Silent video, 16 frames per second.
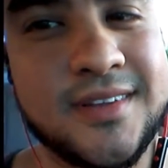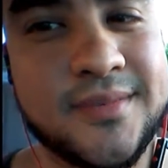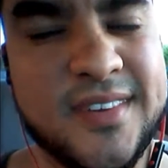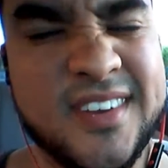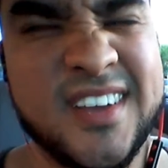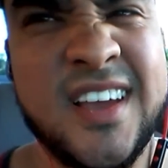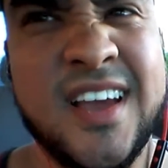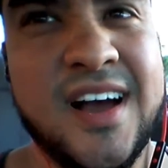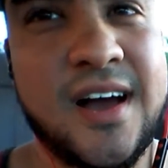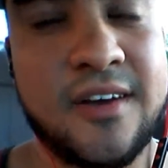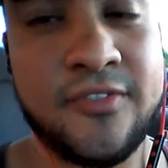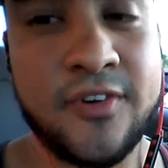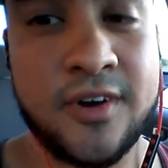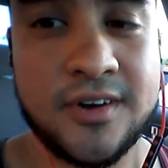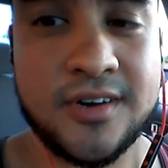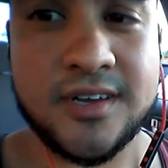It, I
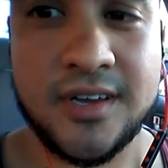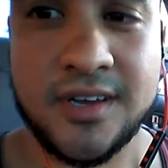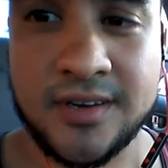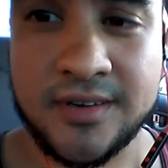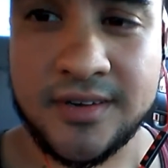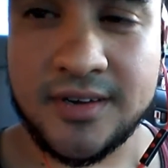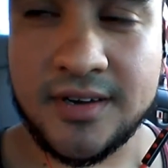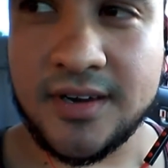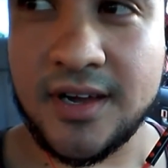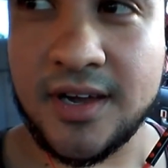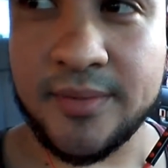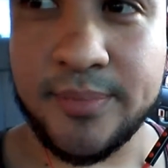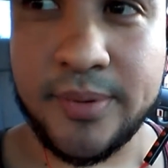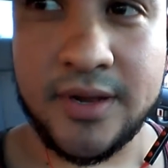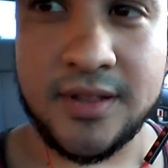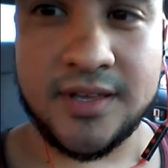felt good
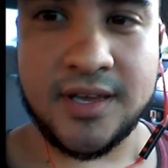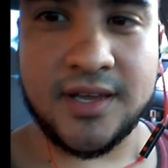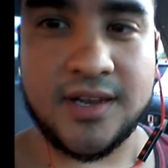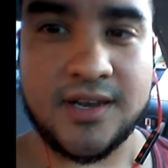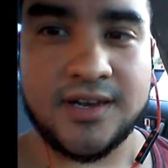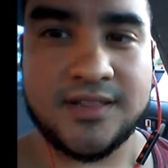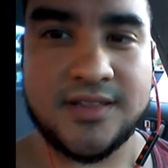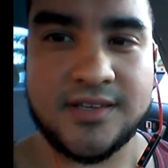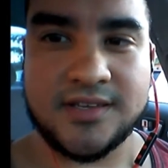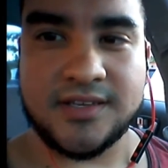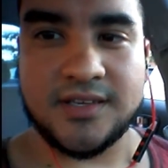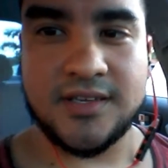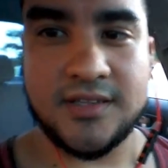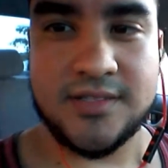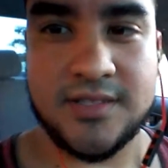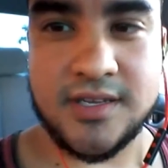I barely had anything to
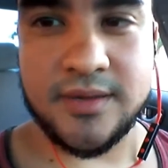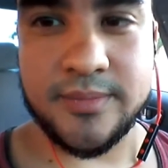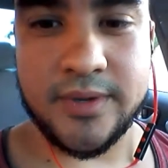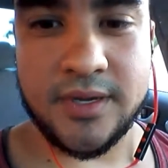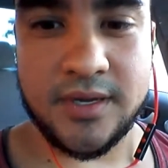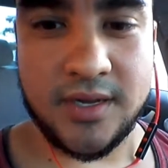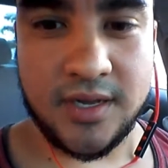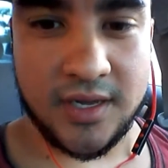eat today, man.